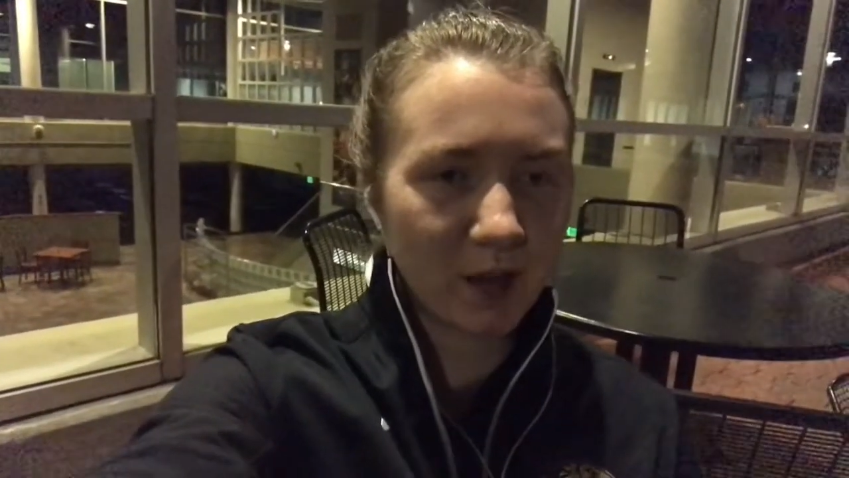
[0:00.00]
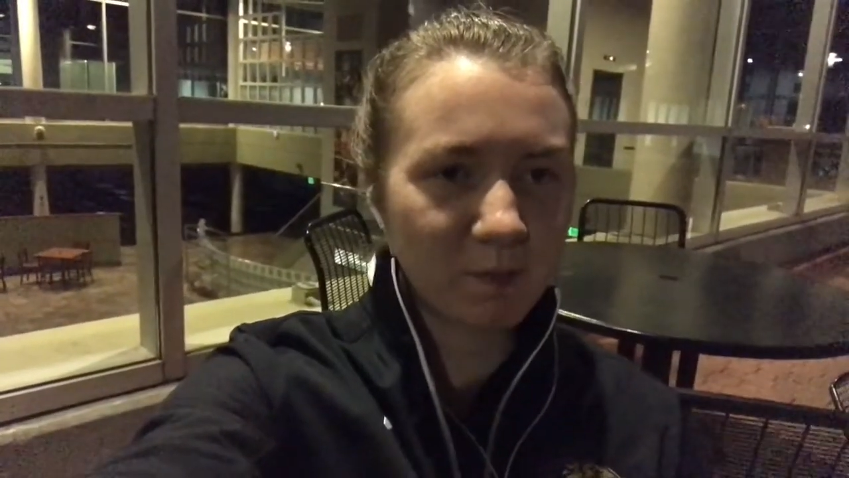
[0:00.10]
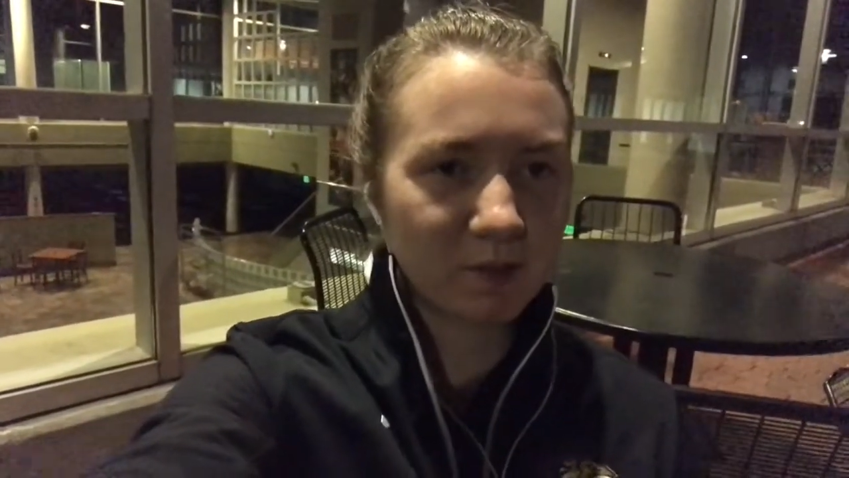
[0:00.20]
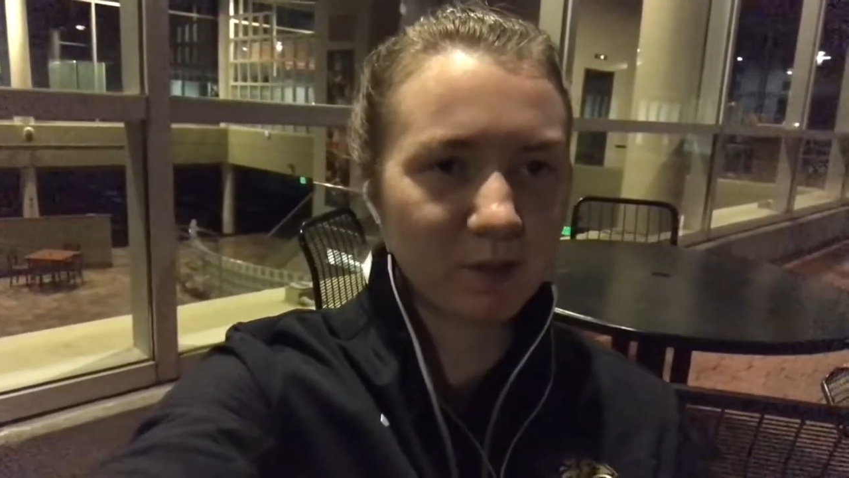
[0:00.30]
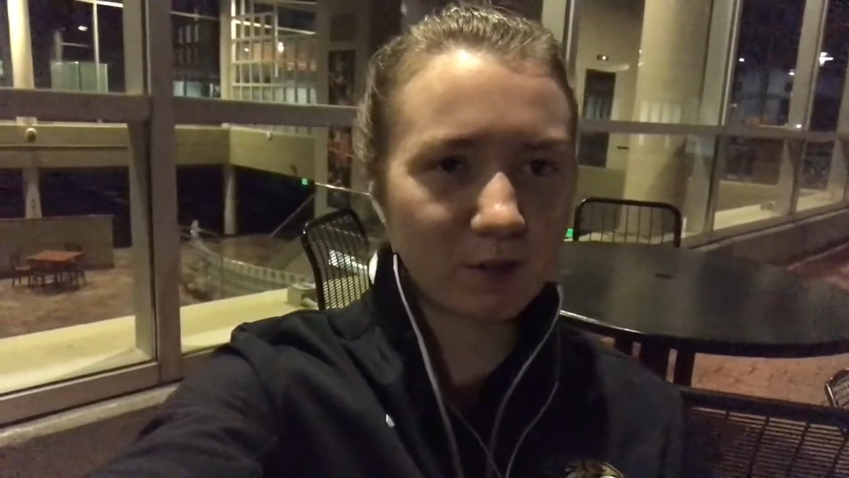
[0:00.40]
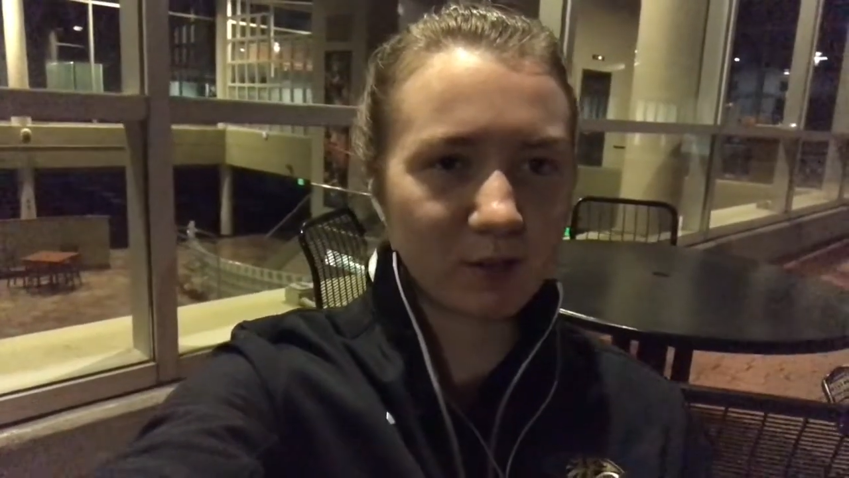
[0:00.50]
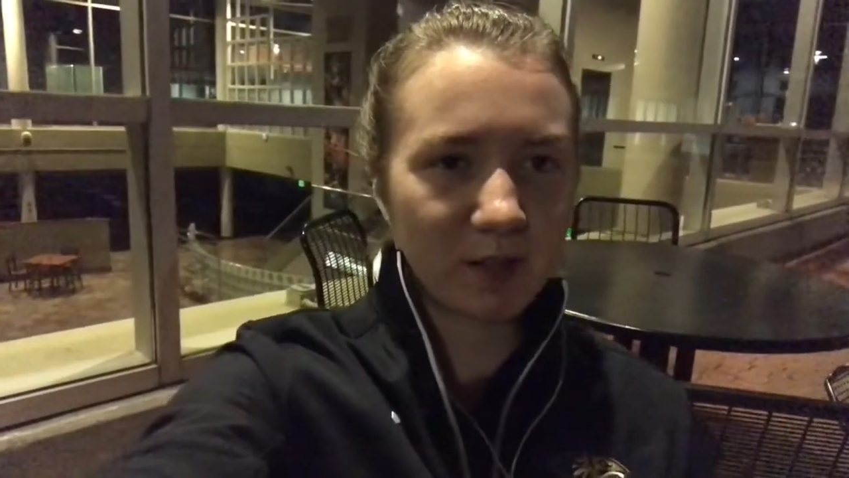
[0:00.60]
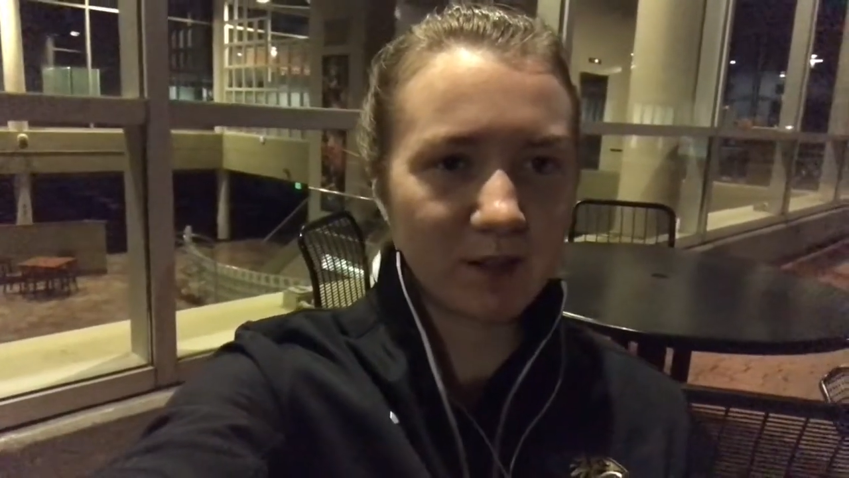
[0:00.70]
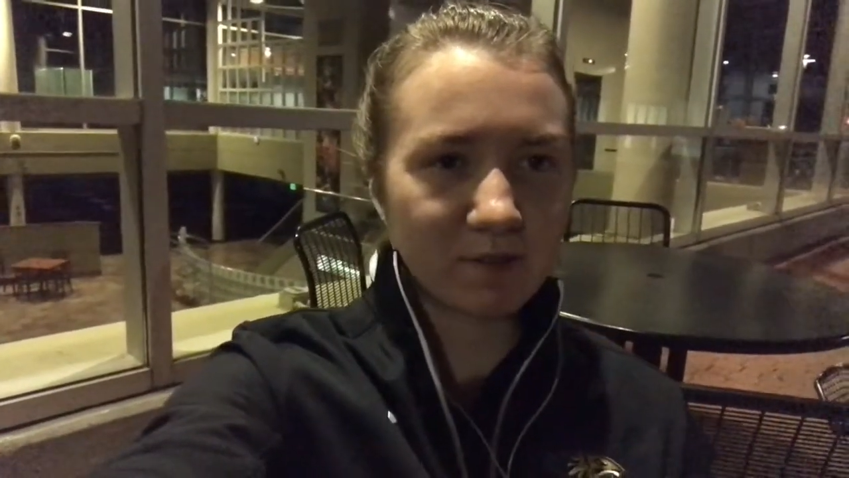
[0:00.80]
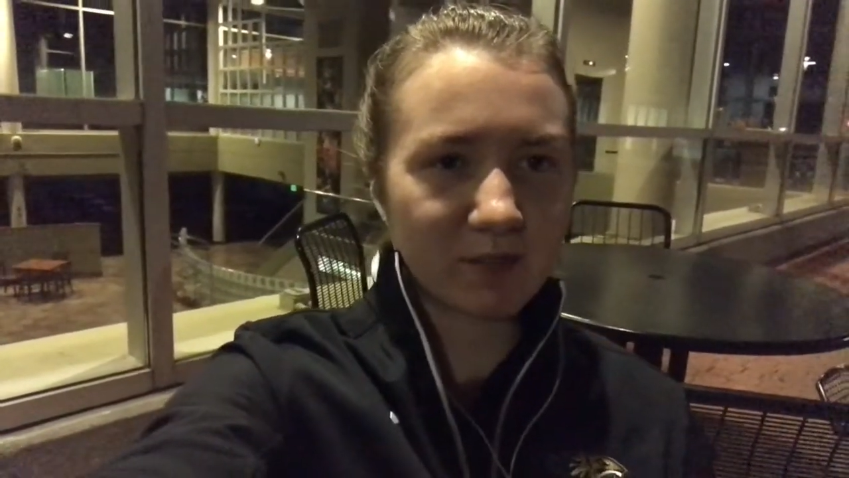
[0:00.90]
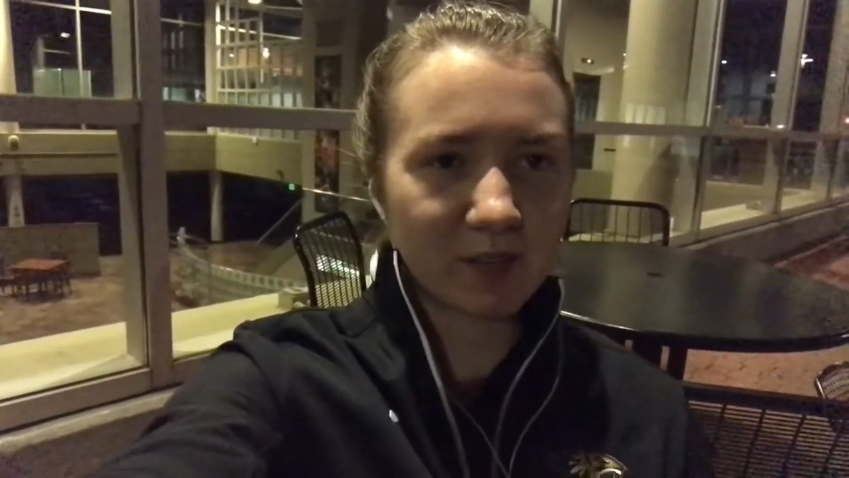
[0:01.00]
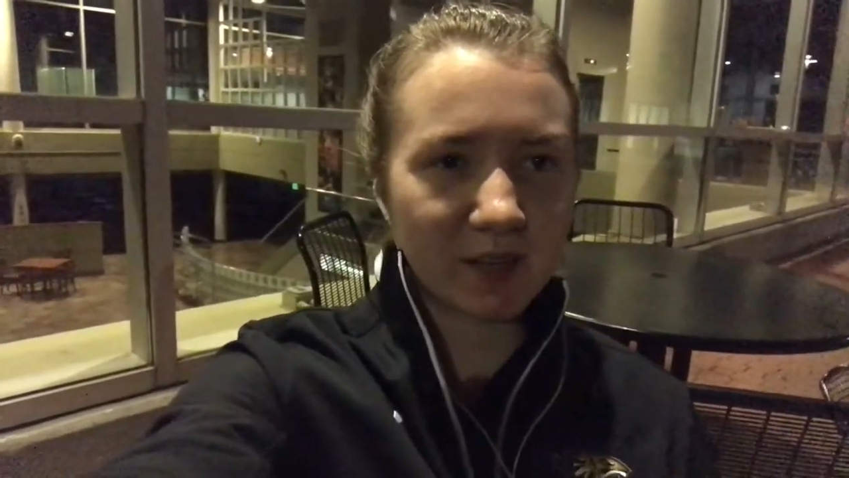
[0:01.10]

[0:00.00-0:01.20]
episode left